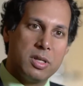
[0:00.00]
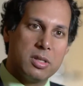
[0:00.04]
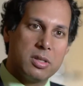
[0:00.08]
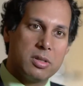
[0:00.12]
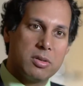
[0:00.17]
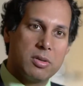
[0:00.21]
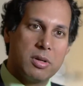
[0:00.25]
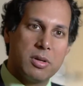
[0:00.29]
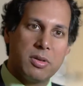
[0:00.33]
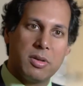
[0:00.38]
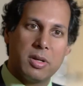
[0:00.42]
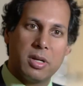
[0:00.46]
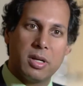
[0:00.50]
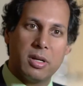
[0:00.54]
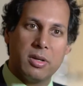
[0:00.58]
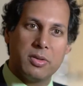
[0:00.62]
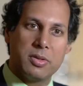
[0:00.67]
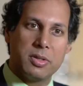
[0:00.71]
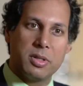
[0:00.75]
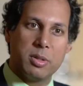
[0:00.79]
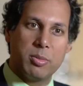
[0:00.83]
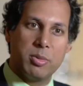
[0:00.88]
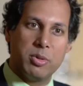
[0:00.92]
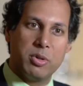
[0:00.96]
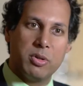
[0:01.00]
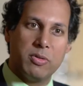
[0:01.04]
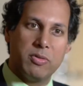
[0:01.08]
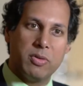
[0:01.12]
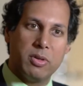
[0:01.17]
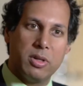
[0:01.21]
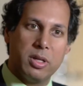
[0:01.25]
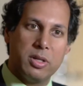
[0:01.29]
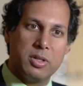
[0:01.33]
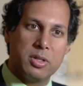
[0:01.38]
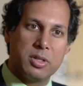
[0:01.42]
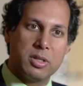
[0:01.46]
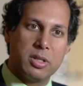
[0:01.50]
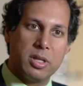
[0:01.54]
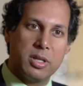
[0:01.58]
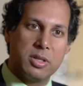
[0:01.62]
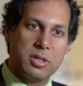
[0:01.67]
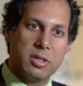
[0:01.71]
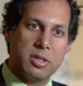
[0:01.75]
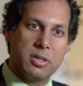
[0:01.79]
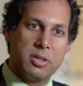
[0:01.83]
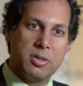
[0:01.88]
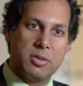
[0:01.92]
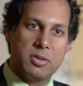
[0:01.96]
is there anything else in the PDUFA
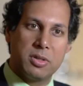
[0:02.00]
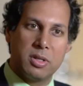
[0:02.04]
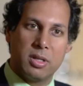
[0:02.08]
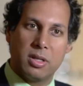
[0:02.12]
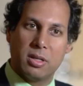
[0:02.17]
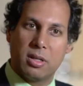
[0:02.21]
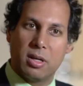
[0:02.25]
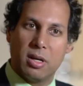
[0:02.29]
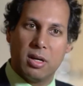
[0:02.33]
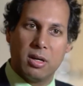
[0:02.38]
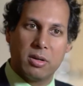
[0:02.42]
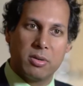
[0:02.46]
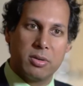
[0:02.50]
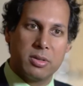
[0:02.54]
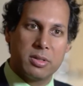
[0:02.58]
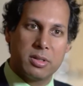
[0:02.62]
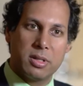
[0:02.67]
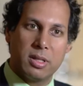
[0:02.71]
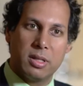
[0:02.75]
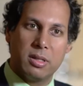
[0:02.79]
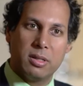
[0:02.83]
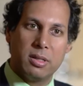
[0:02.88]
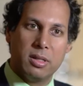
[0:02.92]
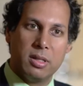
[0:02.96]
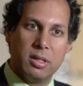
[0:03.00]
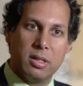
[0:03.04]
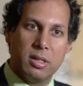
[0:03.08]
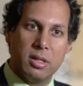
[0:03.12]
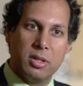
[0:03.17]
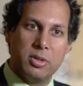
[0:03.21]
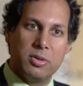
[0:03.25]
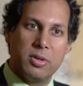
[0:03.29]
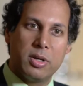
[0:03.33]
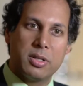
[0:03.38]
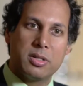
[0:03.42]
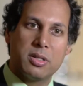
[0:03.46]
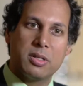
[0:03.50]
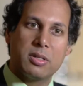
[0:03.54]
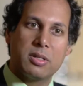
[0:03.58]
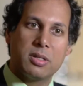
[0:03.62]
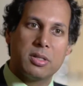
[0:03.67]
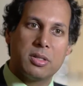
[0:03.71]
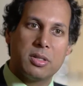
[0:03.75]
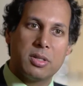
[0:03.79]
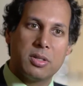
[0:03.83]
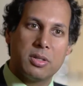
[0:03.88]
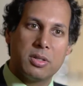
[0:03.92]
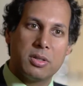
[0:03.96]
legislation that you see in Congress that addresses
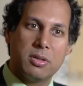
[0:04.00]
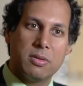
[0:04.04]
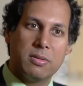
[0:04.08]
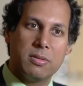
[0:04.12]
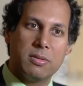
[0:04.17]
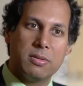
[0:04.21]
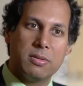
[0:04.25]
this issue?